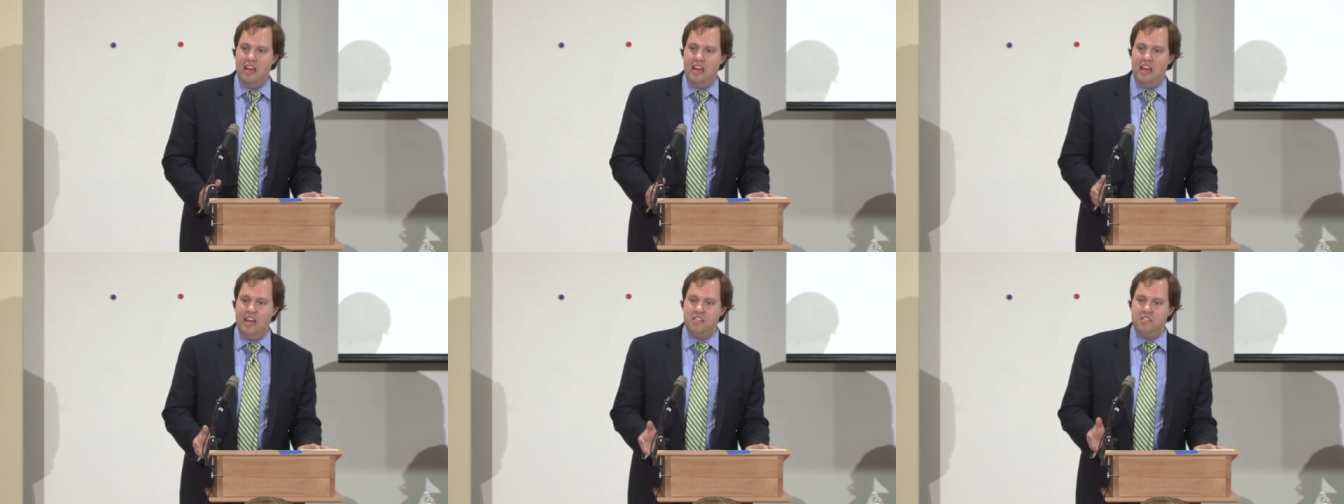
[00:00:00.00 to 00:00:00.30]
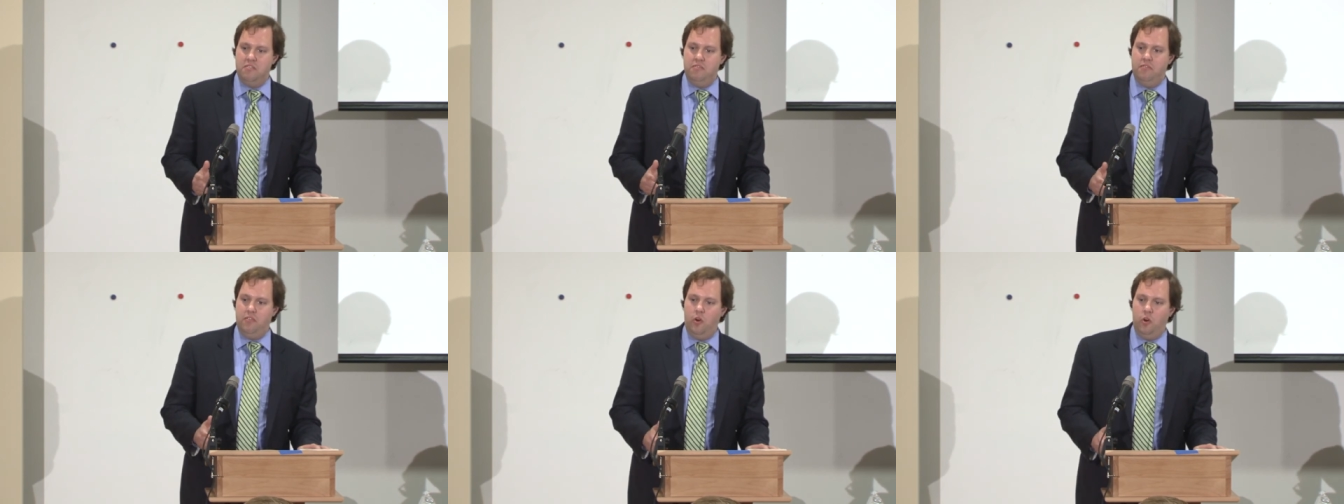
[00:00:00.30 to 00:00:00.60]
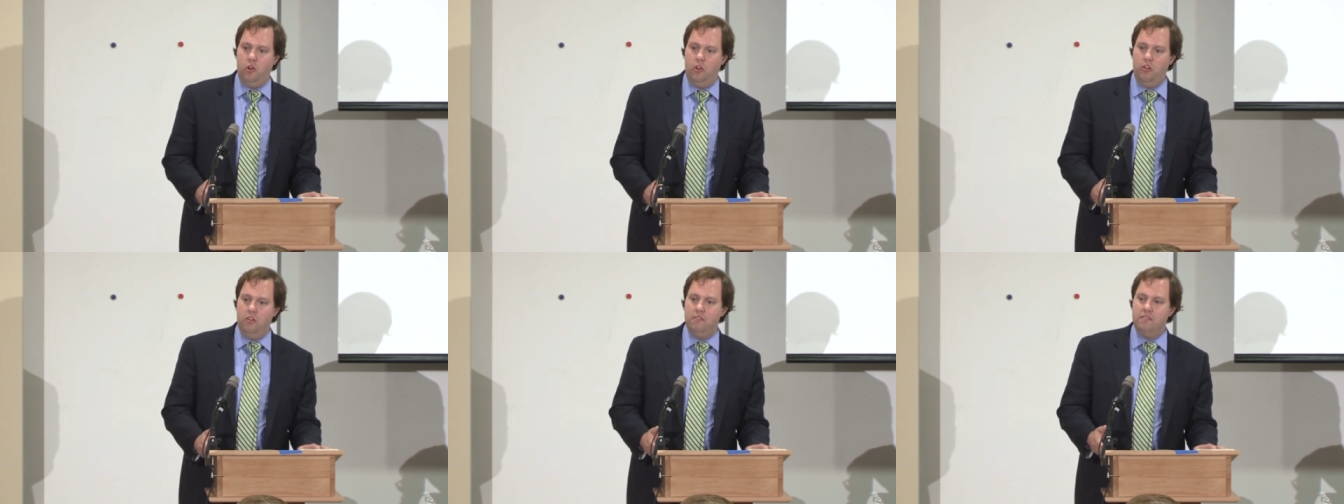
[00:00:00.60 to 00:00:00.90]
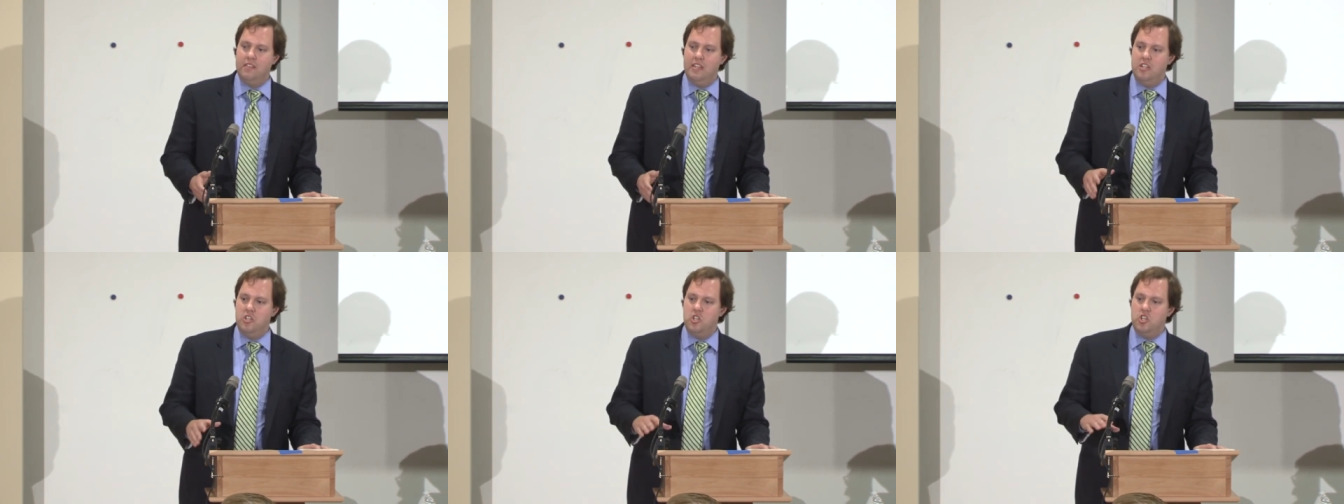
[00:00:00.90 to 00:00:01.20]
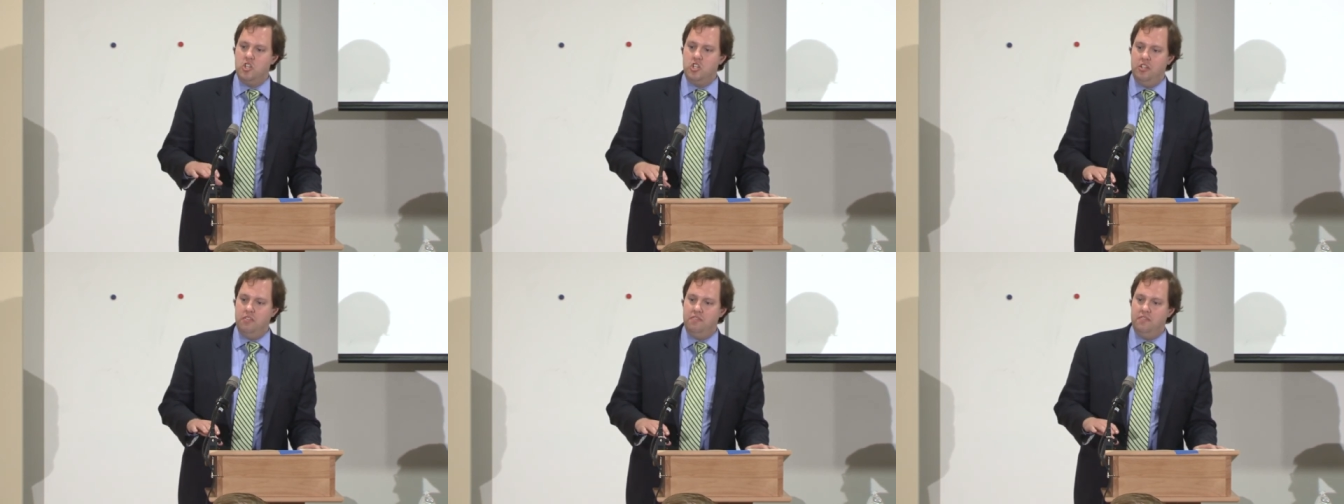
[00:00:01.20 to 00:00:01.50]
has evolved and
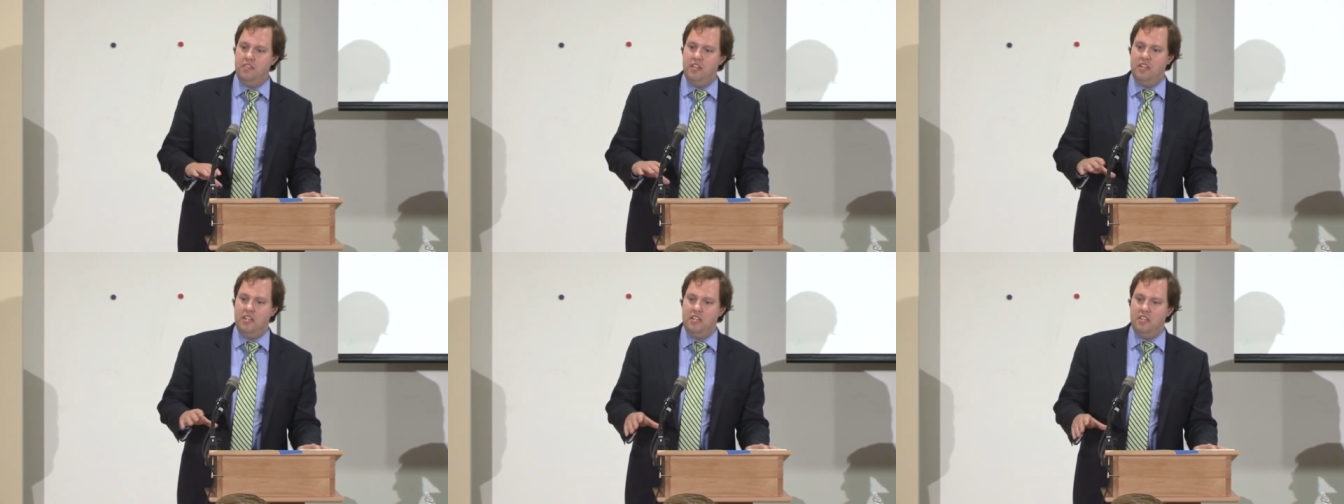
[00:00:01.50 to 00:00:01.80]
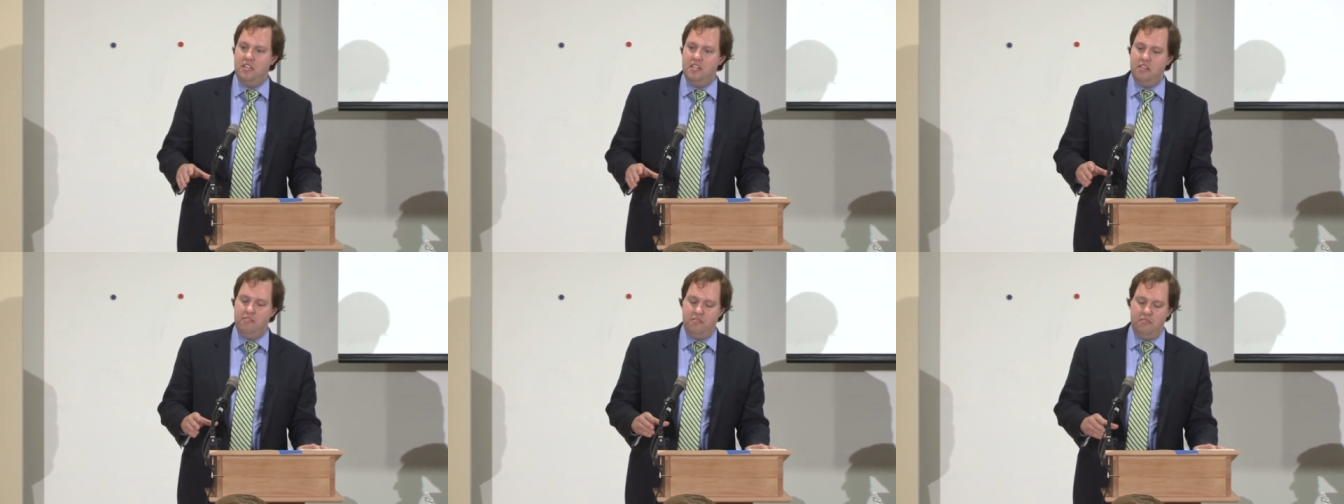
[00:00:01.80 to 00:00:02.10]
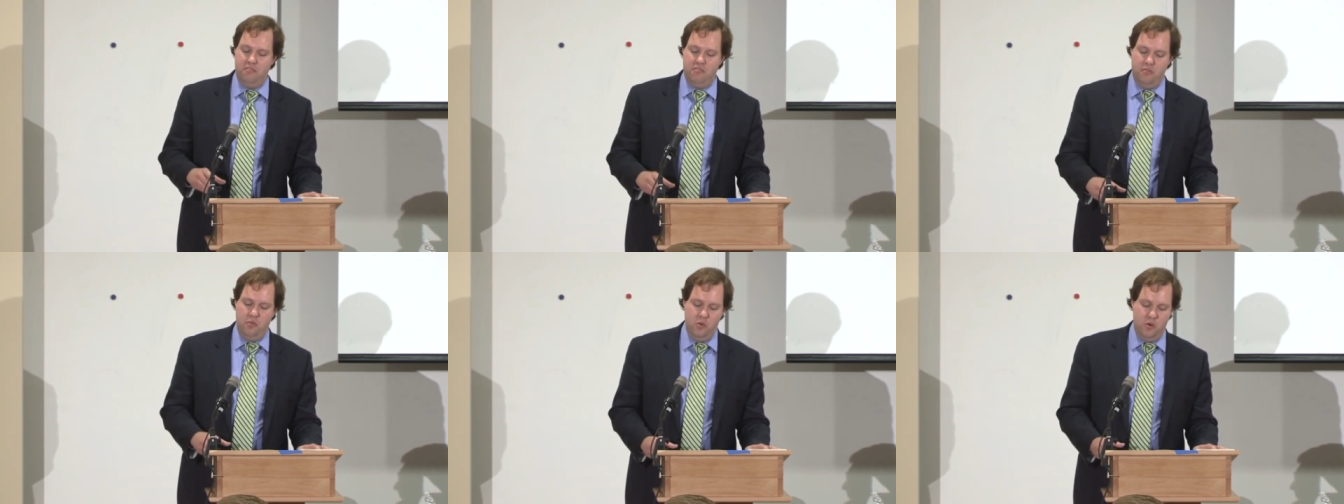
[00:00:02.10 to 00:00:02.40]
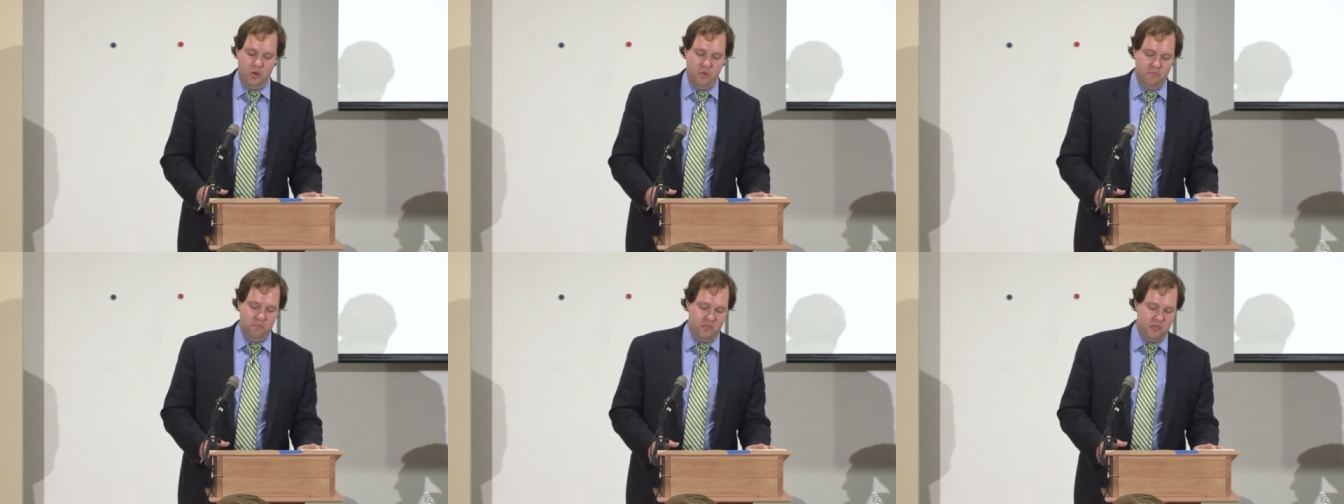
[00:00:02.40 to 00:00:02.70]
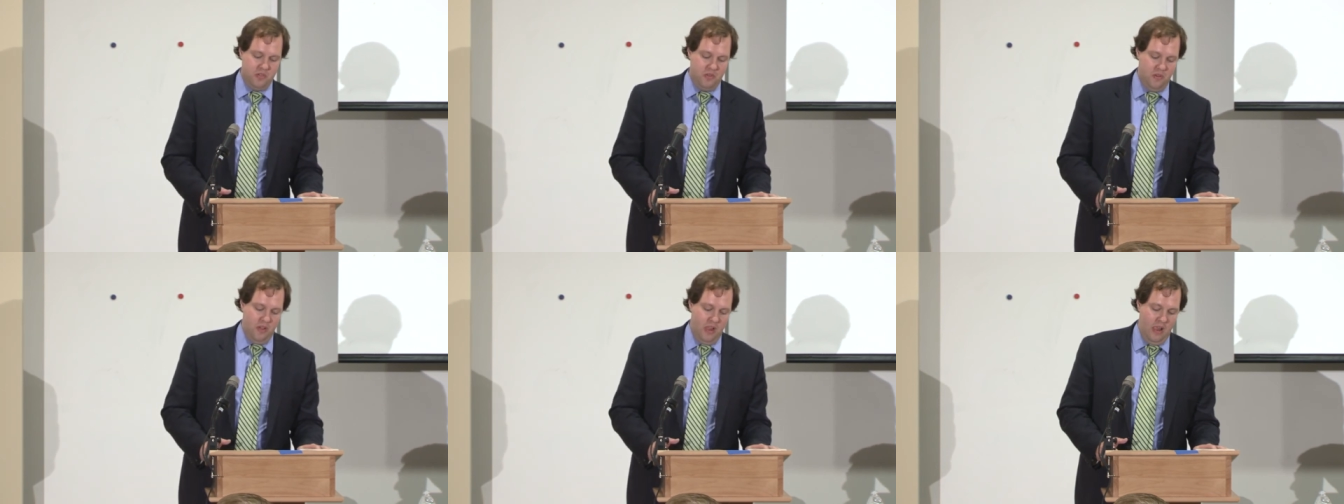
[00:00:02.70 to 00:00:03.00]
shifted into different
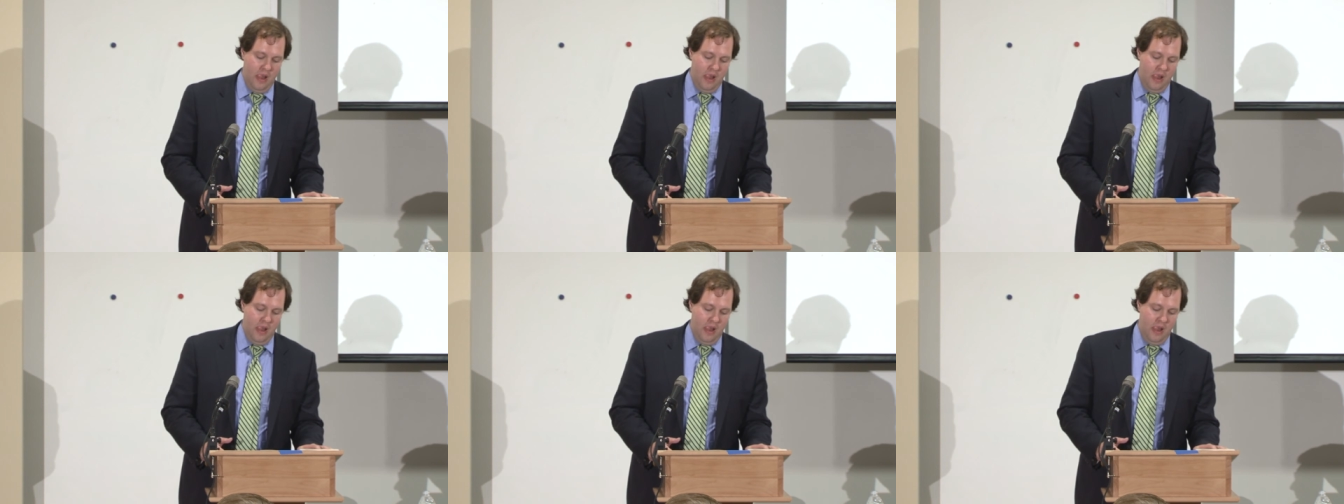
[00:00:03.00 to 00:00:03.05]
forms.